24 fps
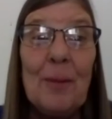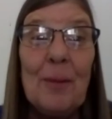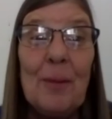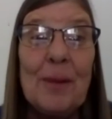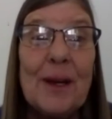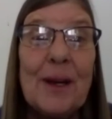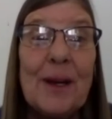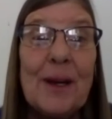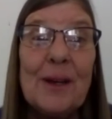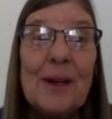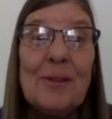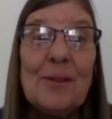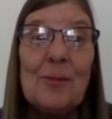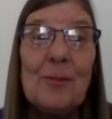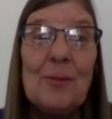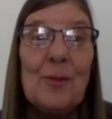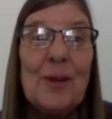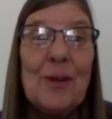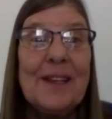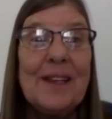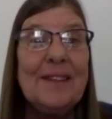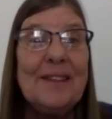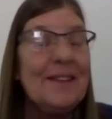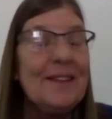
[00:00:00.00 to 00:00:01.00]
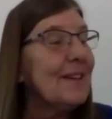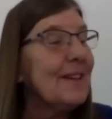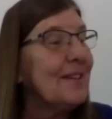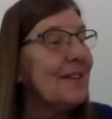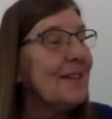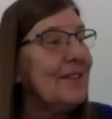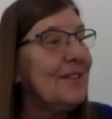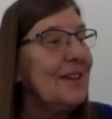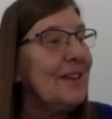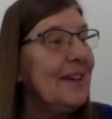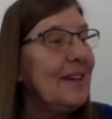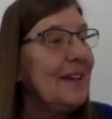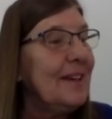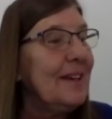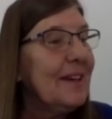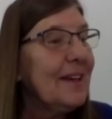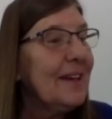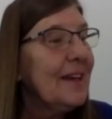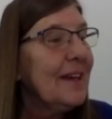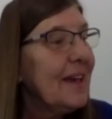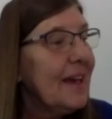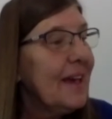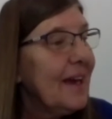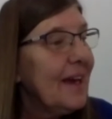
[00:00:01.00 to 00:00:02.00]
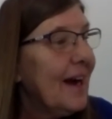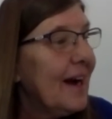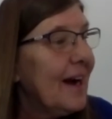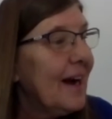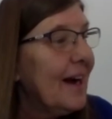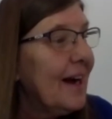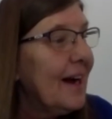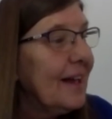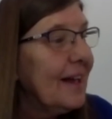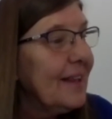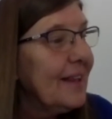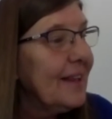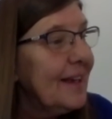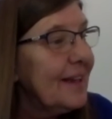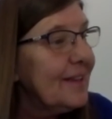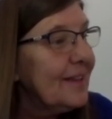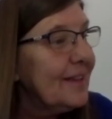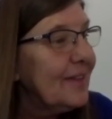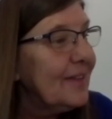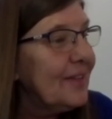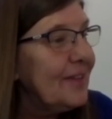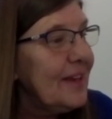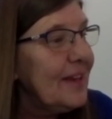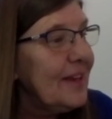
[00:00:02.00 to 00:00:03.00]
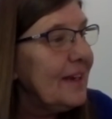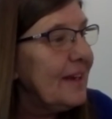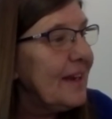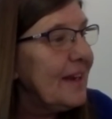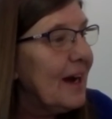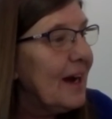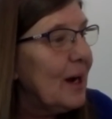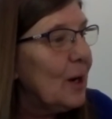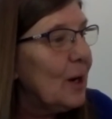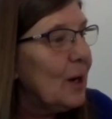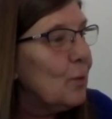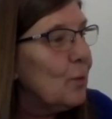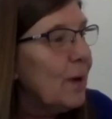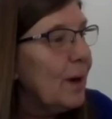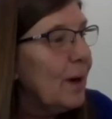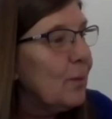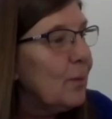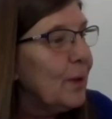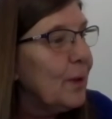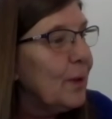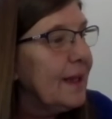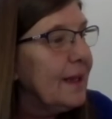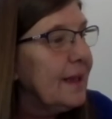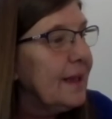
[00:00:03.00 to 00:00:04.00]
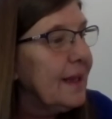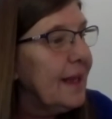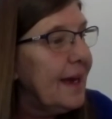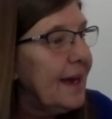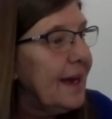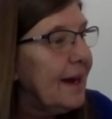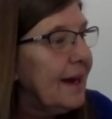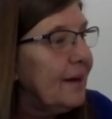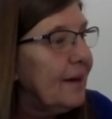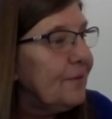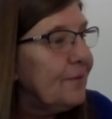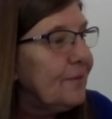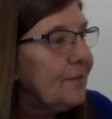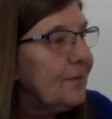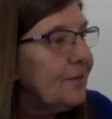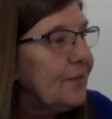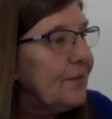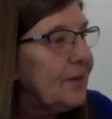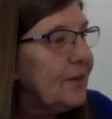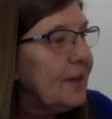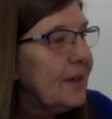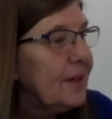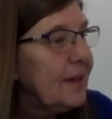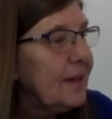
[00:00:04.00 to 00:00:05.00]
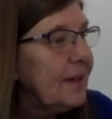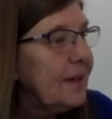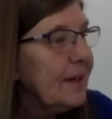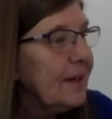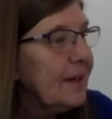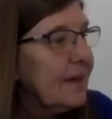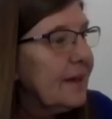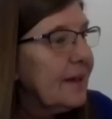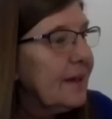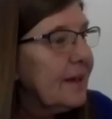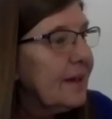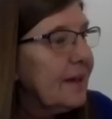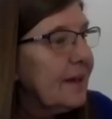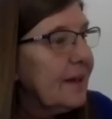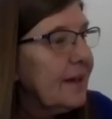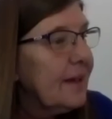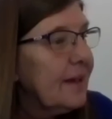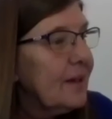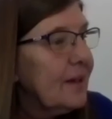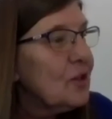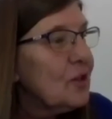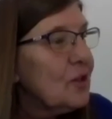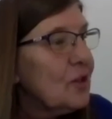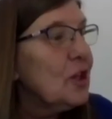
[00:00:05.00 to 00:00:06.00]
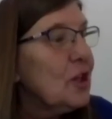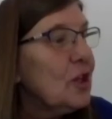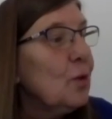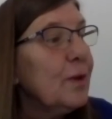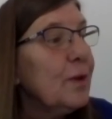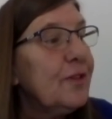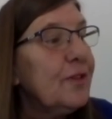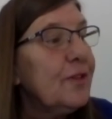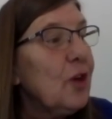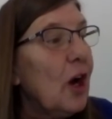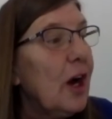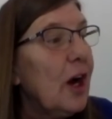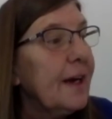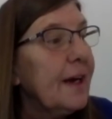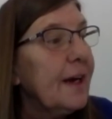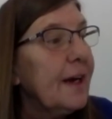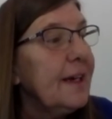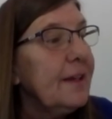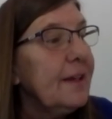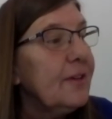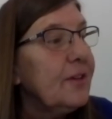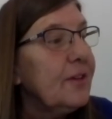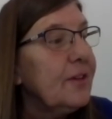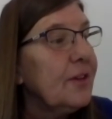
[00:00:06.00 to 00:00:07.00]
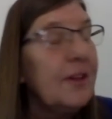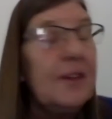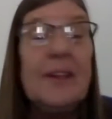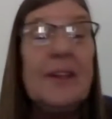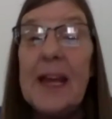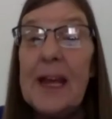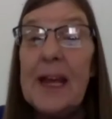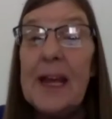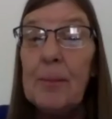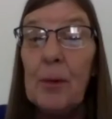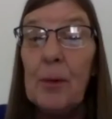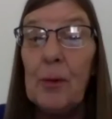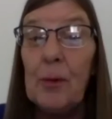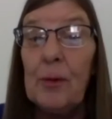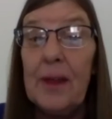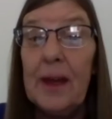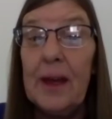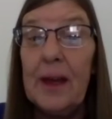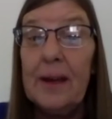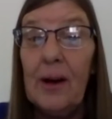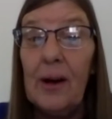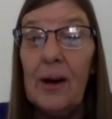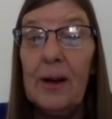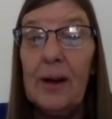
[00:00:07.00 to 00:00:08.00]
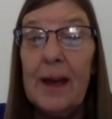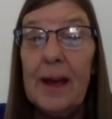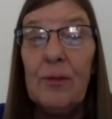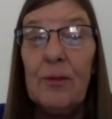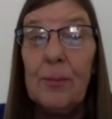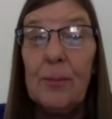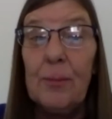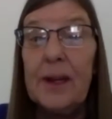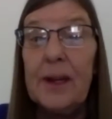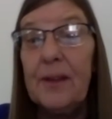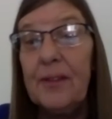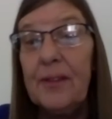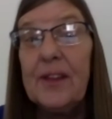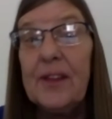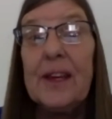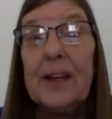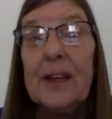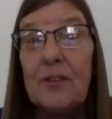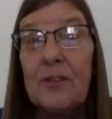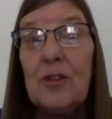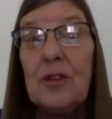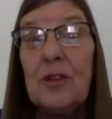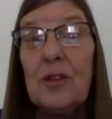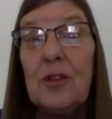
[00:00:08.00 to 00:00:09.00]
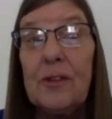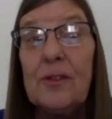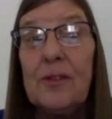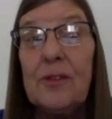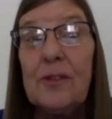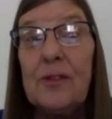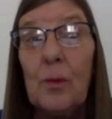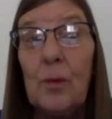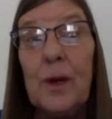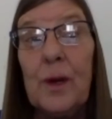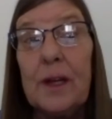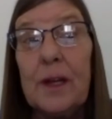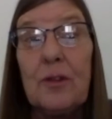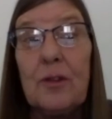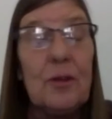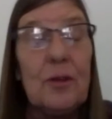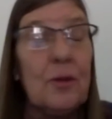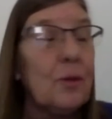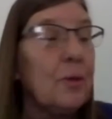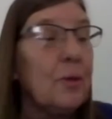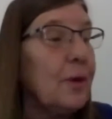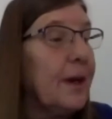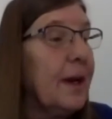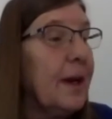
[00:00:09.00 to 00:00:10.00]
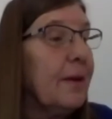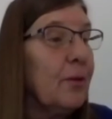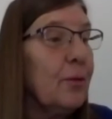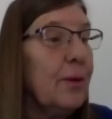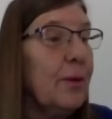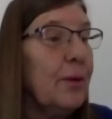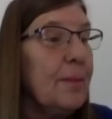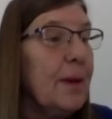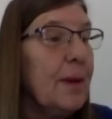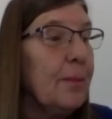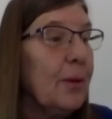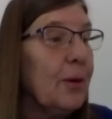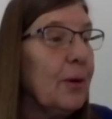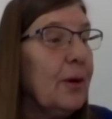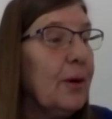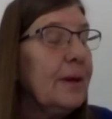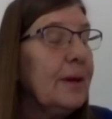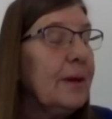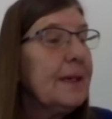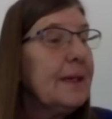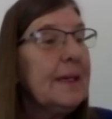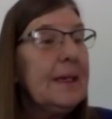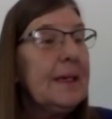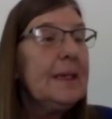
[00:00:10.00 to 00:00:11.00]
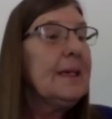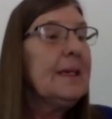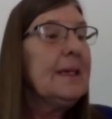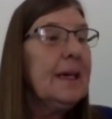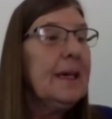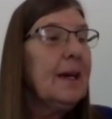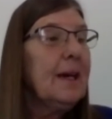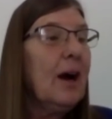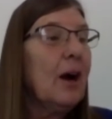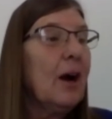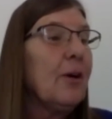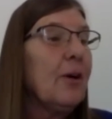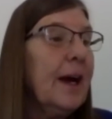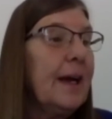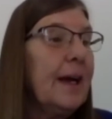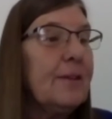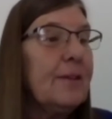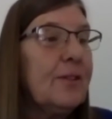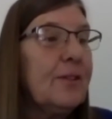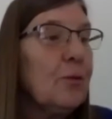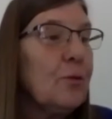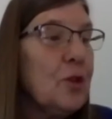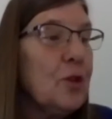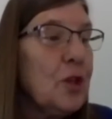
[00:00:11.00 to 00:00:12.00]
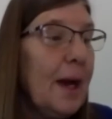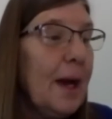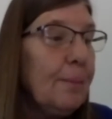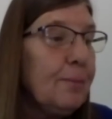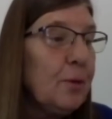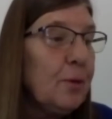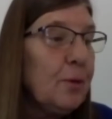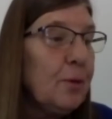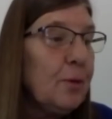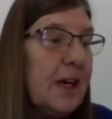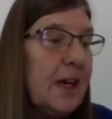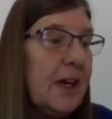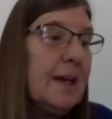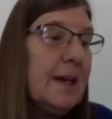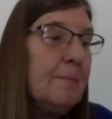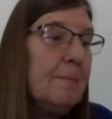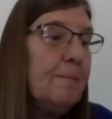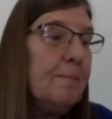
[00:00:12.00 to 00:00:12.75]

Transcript: because Winn Dixie. Let's see now. When we left, she was talking to the neighbor that everybody thinks she's a witch or whatever, remember? All right, so chapter 10.